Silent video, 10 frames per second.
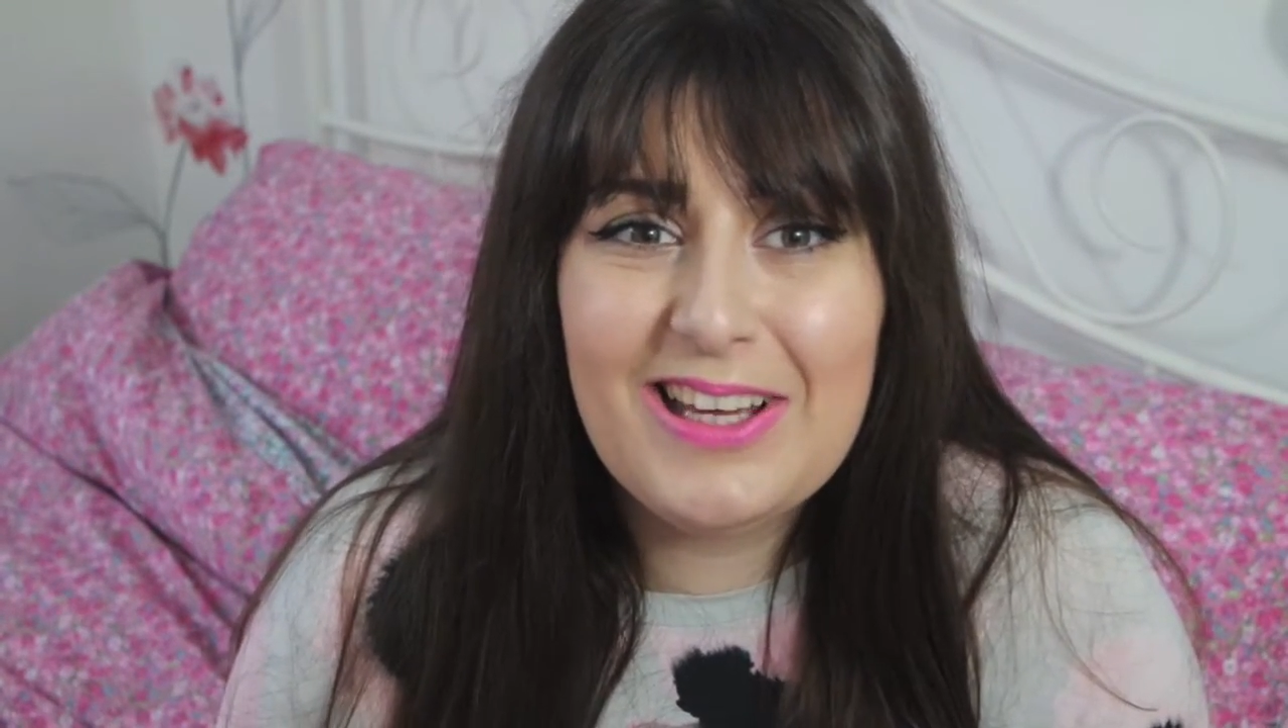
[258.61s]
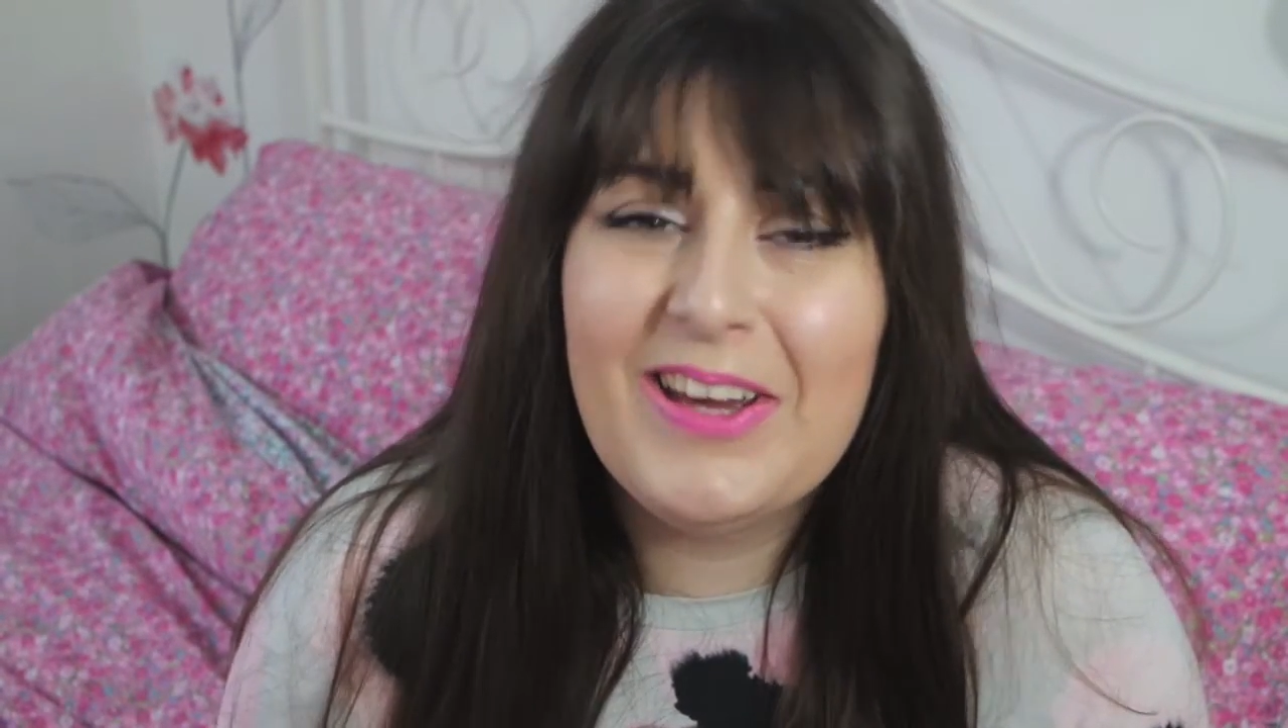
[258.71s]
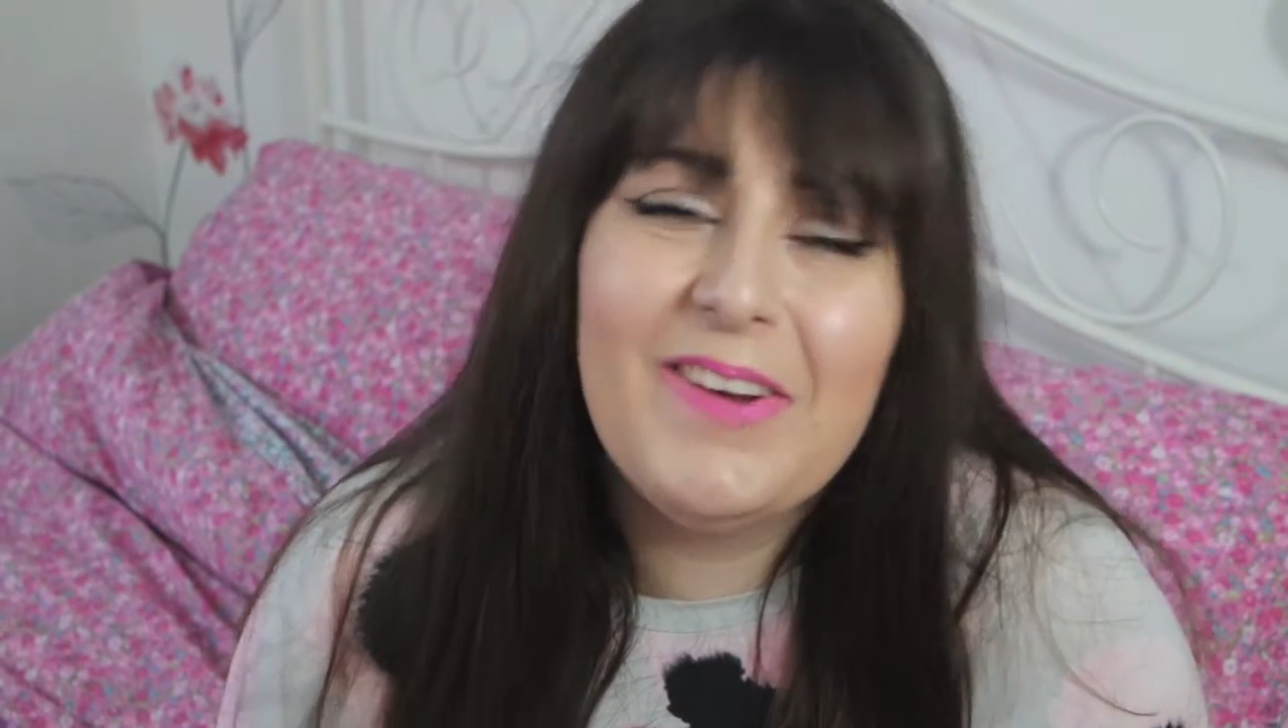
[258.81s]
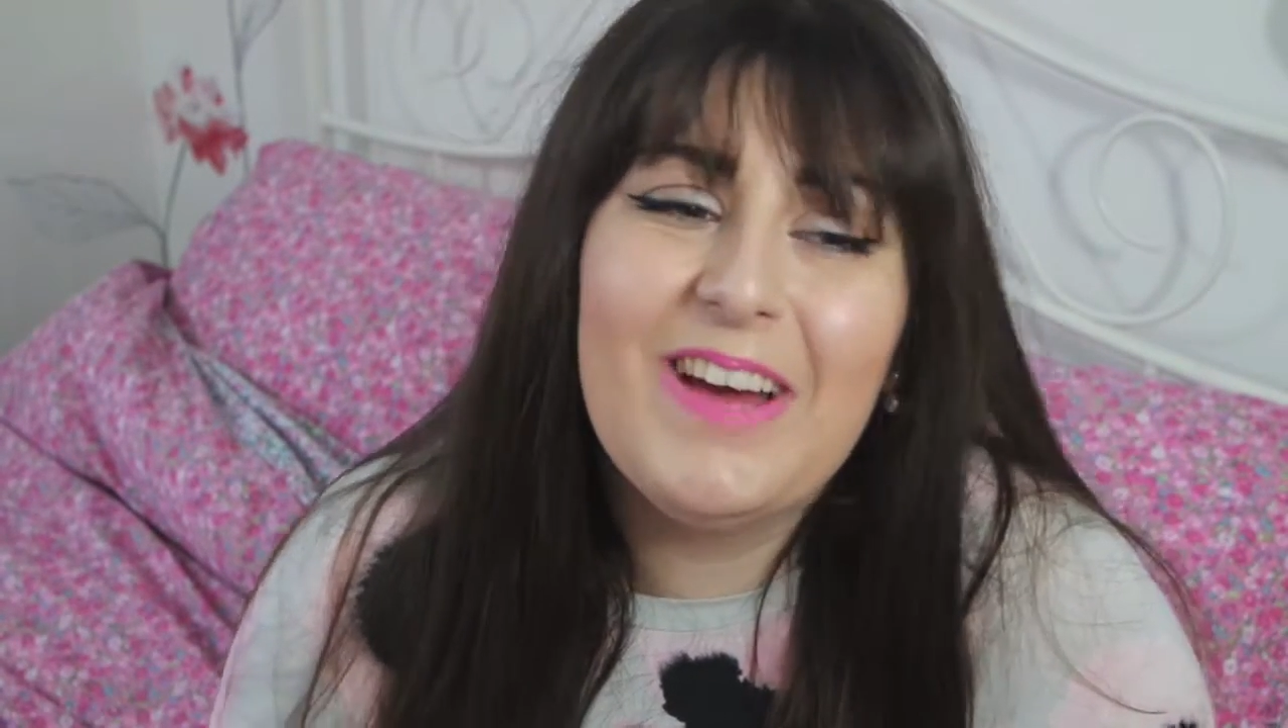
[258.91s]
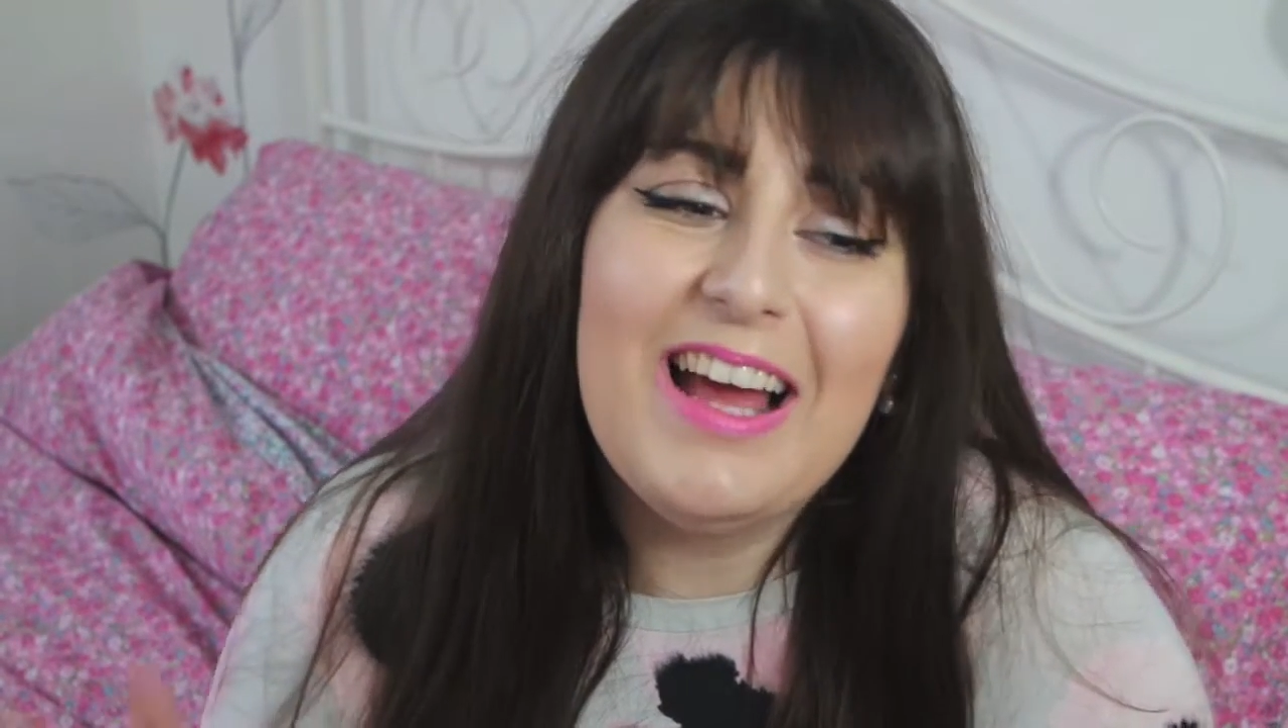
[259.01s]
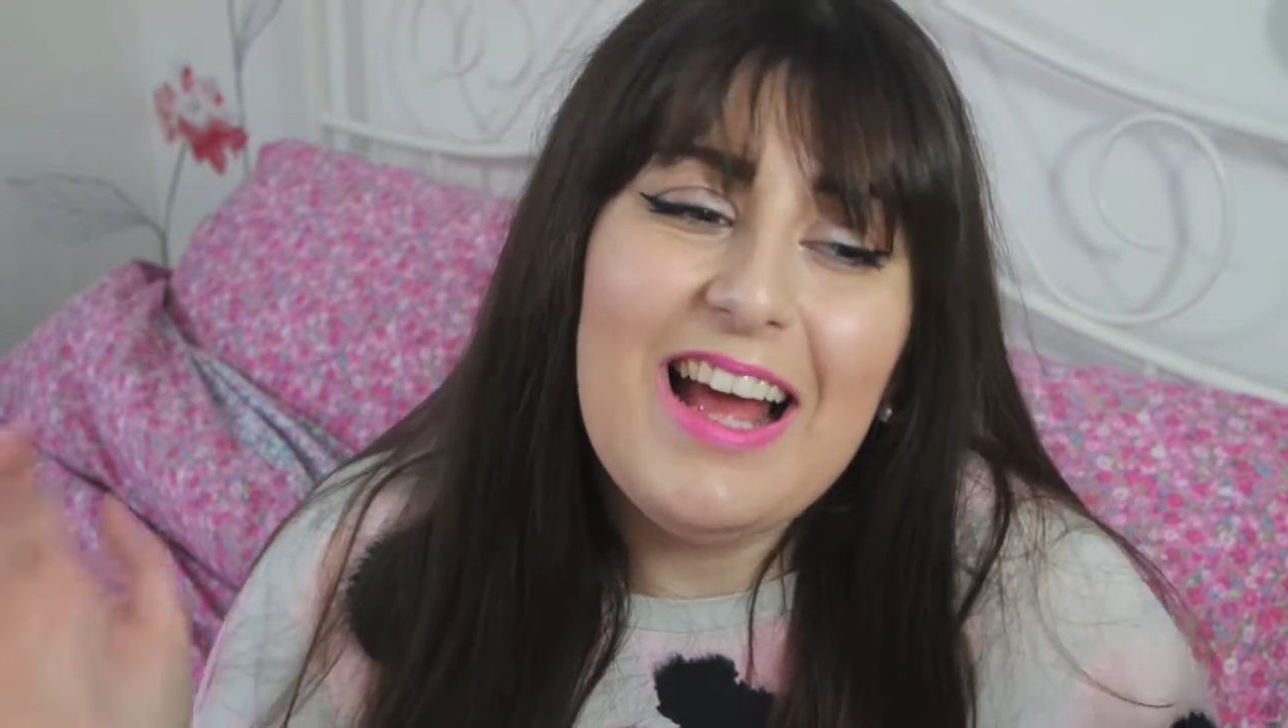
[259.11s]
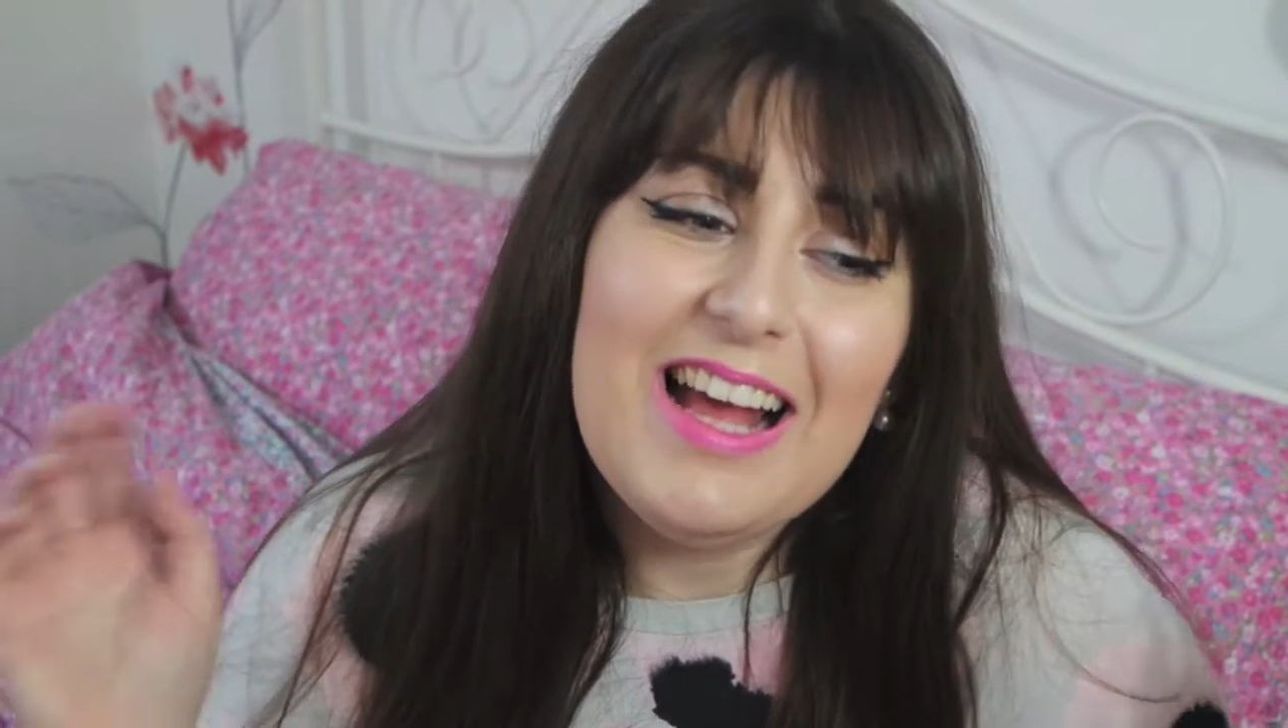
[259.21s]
you.